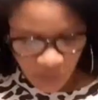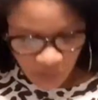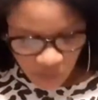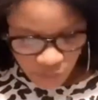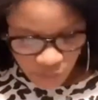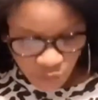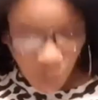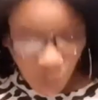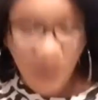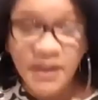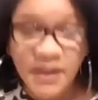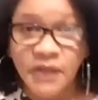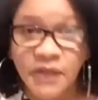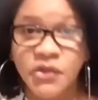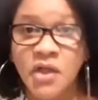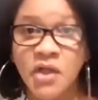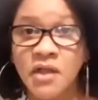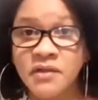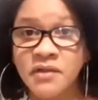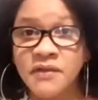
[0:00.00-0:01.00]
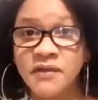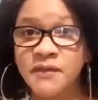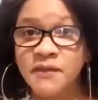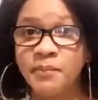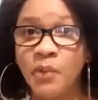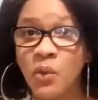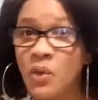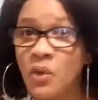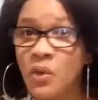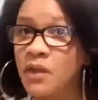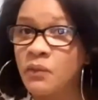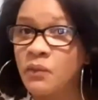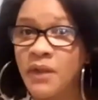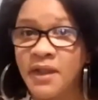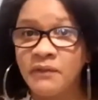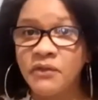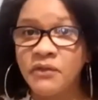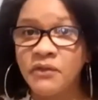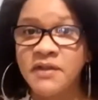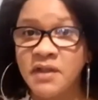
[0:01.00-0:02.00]
So addictions, porn,
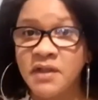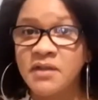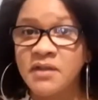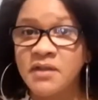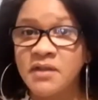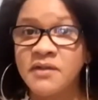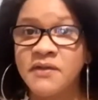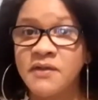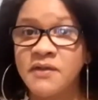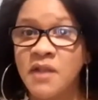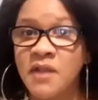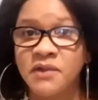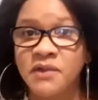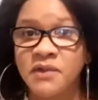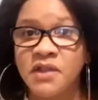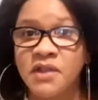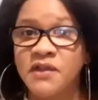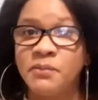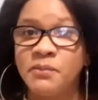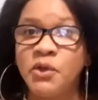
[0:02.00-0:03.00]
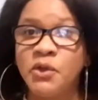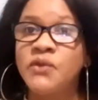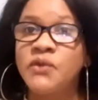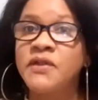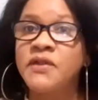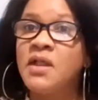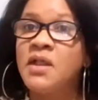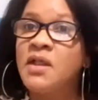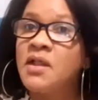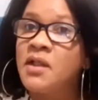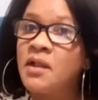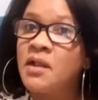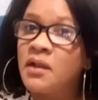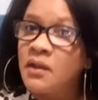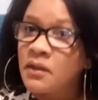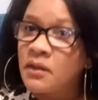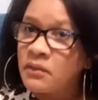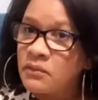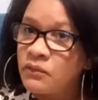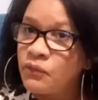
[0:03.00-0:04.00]
whatever it is, substance abuse,
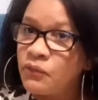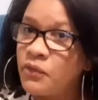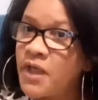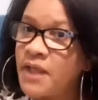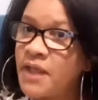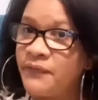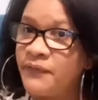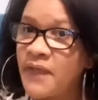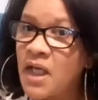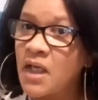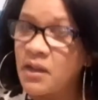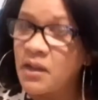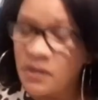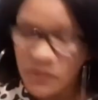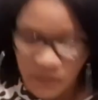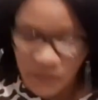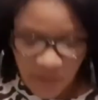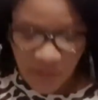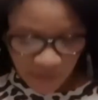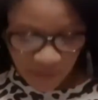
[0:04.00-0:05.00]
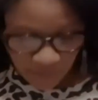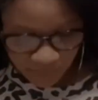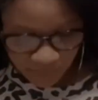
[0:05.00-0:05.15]
red flag, right?